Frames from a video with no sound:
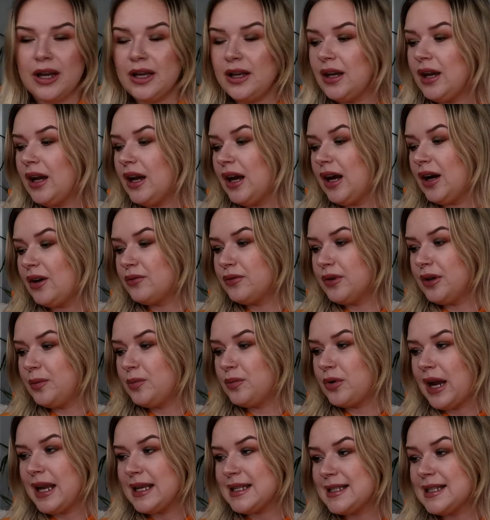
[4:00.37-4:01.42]
I
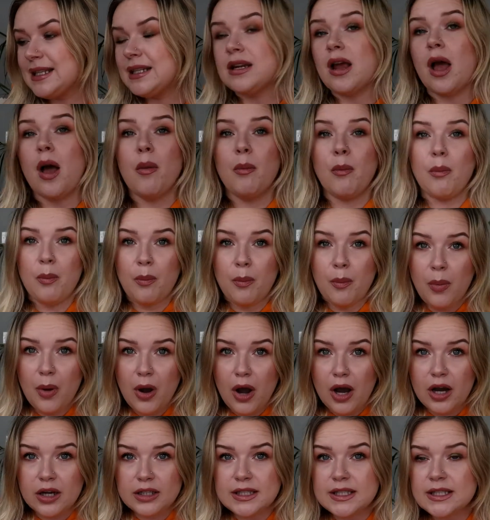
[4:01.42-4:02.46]
repressed it,
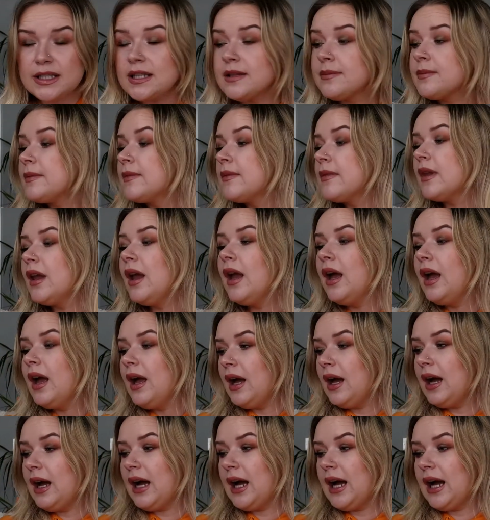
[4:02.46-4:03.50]
but
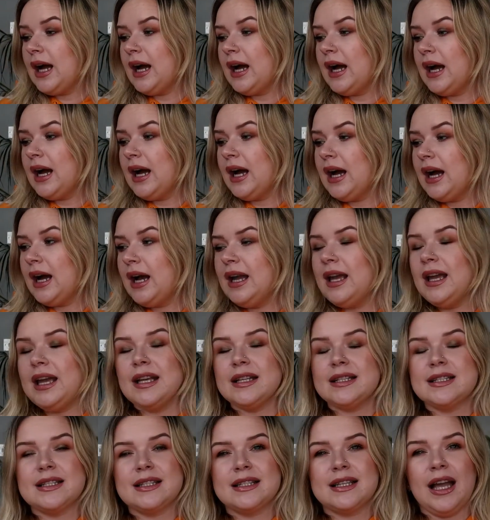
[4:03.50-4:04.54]

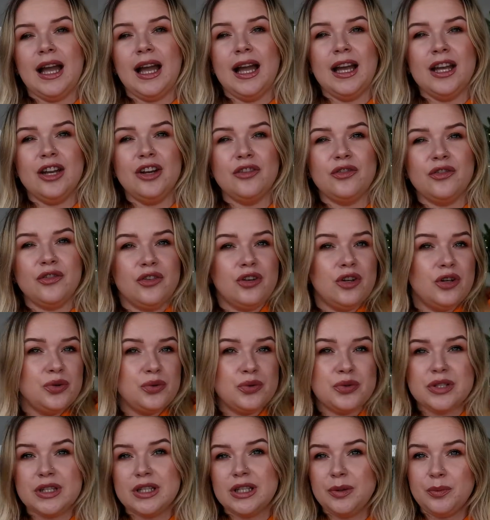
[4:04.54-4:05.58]
it's kind of
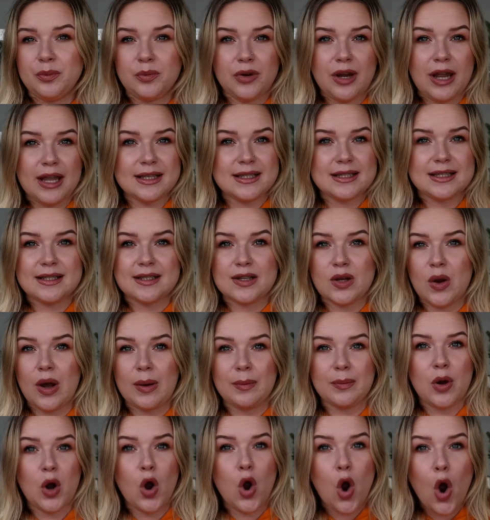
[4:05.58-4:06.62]
loosely pressed, so
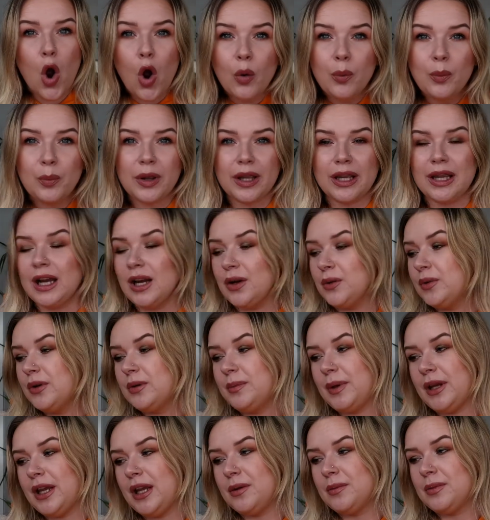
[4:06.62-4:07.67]
I'm hoping I
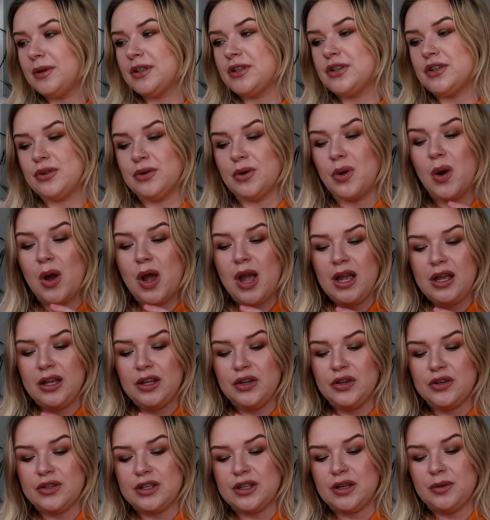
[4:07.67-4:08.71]
will be able to
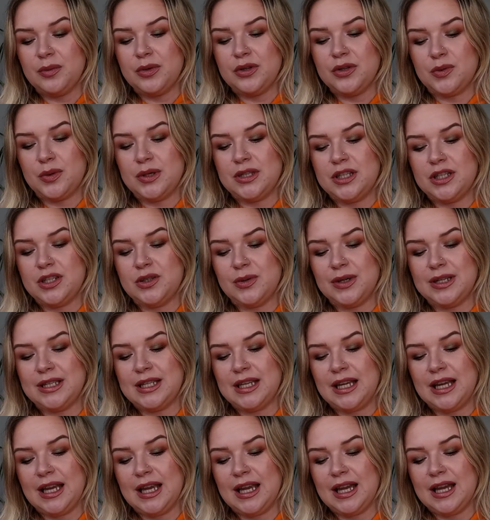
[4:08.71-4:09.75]
use it up in
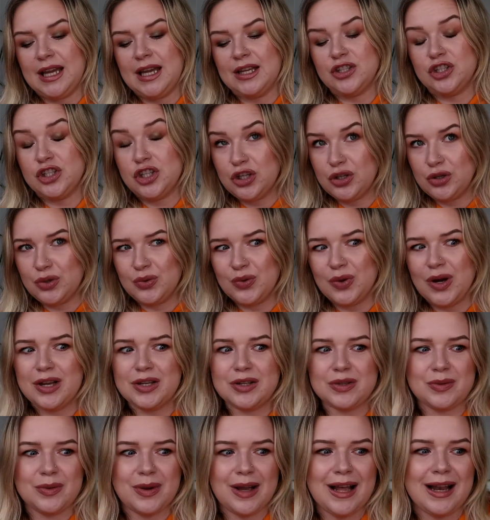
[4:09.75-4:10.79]
2022
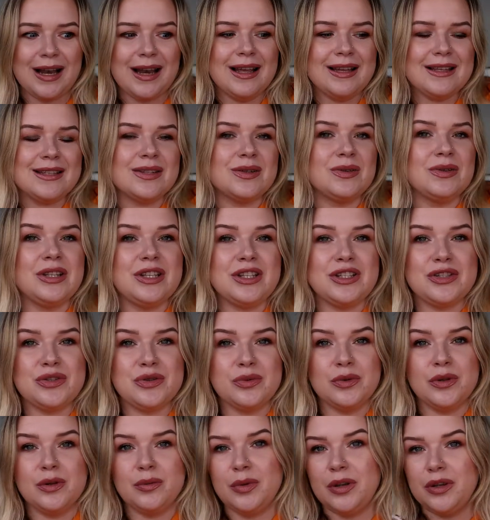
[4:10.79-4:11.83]
as well. So these
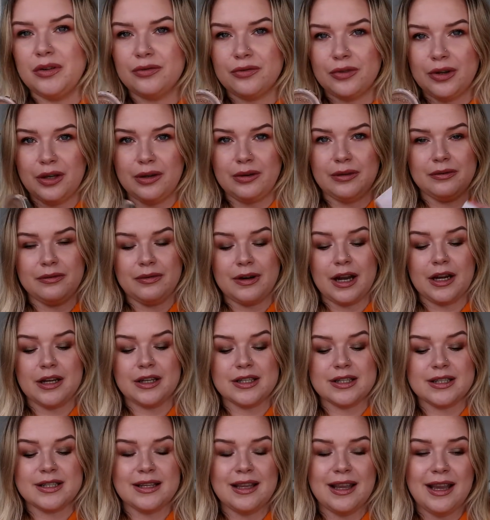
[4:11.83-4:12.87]
two will be frequent
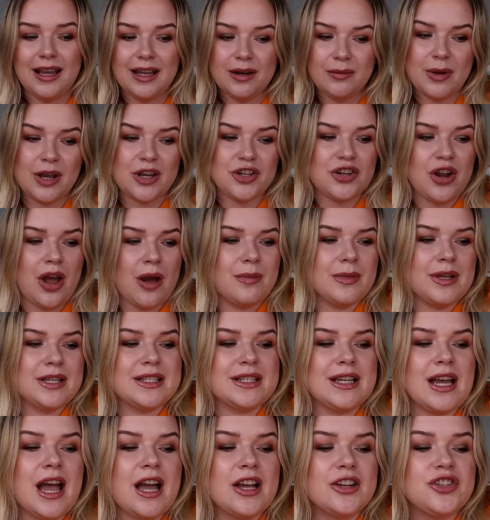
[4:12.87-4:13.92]
flyers in my shop
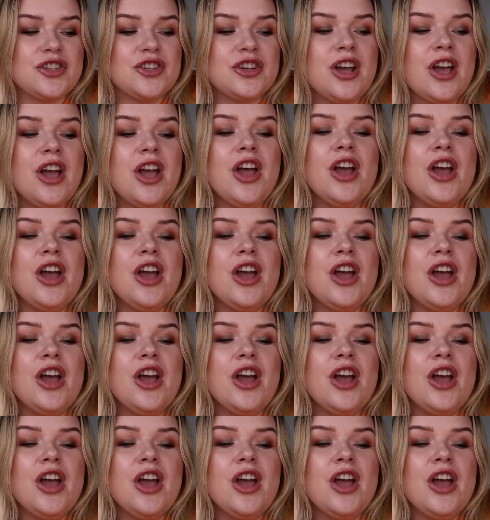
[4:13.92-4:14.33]
stash